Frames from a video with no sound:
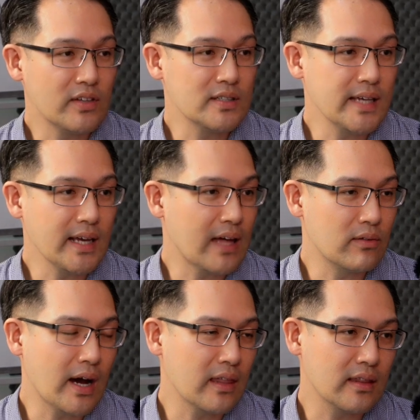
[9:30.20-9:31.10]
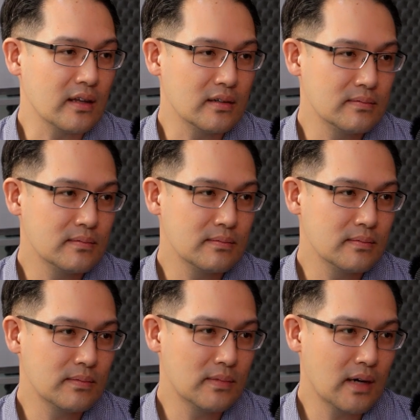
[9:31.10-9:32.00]
to seek either the
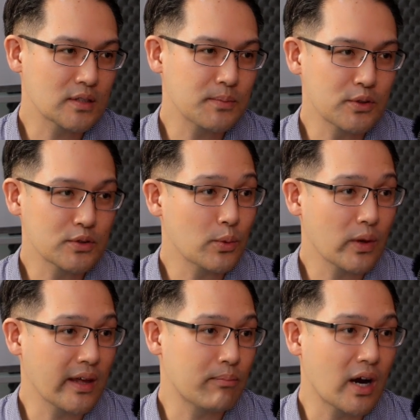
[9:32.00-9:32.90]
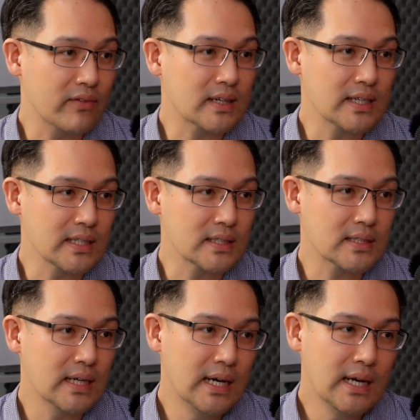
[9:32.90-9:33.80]
hospitals or whether private
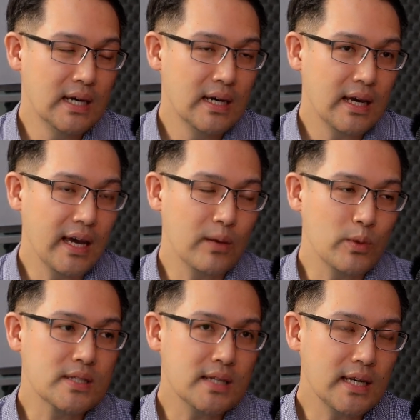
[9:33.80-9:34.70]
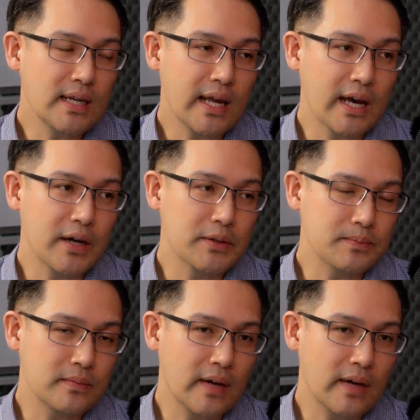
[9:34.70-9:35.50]
clinics. And we're seeing now,